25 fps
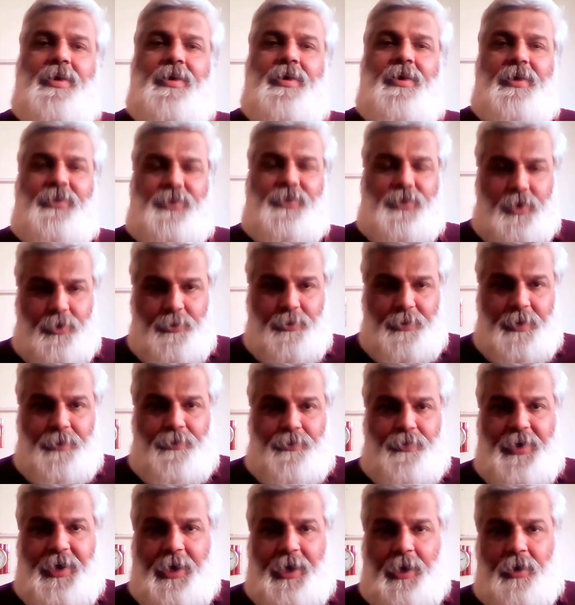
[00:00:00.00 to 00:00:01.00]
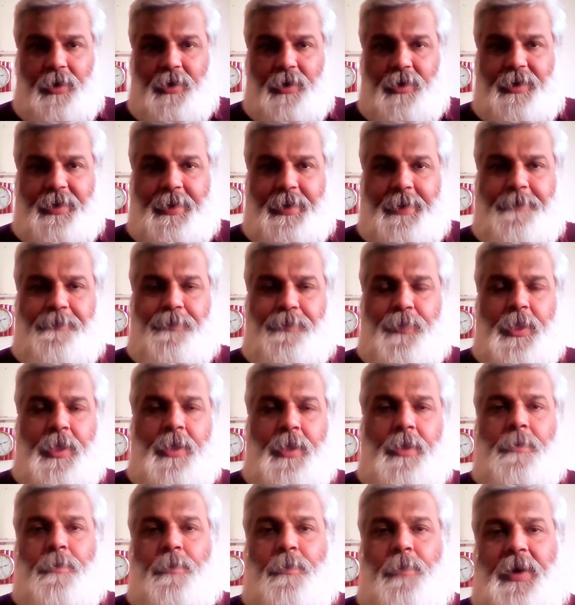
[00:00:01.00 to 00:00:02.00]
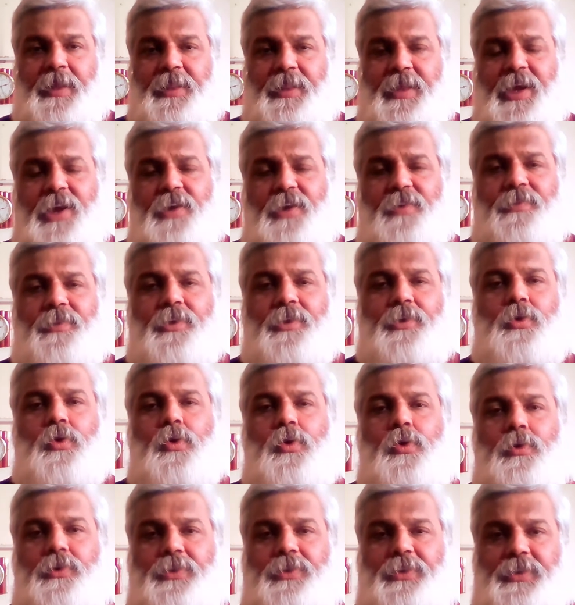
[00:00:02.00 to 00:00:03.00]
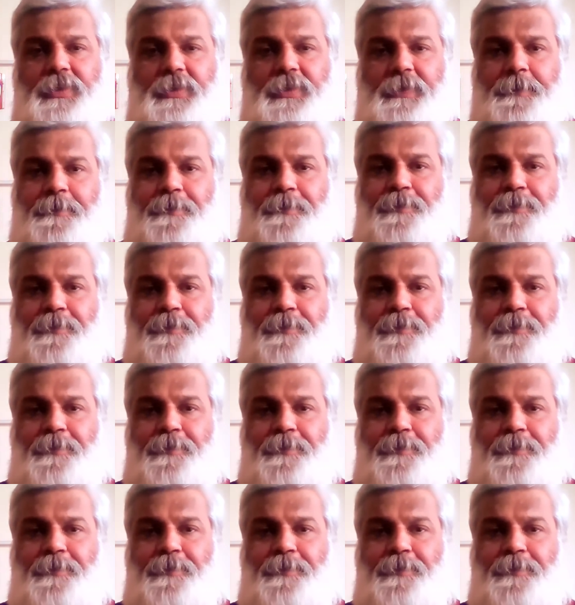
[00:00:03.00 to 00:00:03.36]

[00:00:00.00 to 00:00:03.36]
It's going to be a pretty long time. By the end of the course,